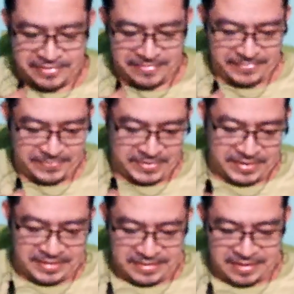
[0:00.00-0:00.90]
that you get
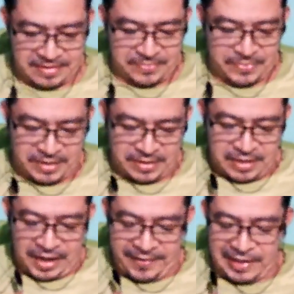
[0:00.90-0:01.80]
better.
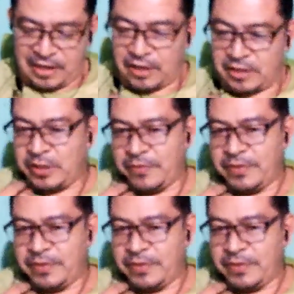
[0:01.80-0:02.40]
All I right, but it's...